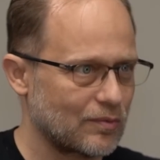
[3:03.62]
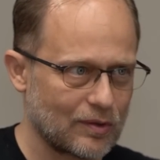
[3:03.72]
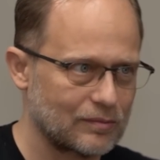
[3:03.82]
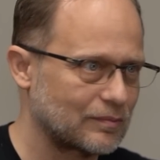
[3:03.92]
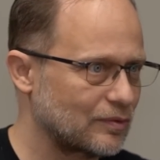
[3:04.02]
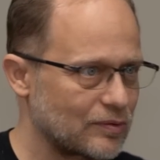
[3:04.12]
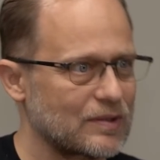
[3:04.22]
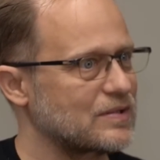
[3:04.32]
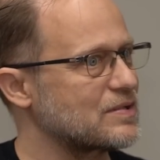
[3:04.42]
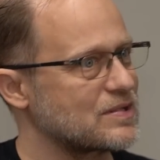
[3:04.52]
or
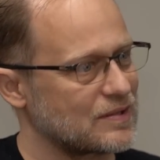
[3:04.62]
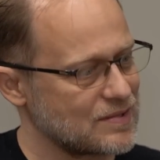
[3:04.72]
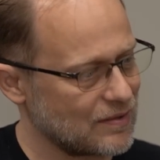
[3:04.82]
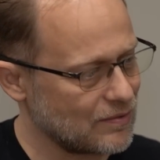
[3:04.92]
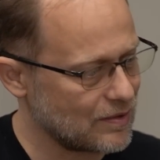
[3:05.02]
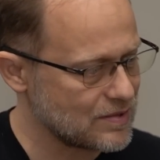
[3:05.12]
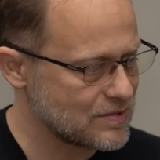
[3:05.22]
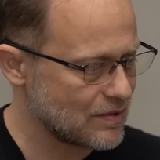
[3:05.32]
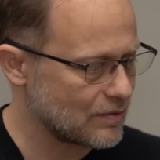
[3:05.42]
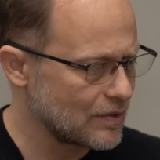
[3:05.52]
Lucas, et cetera.
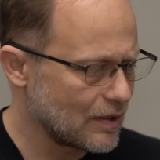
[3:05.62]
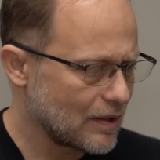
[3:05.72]
So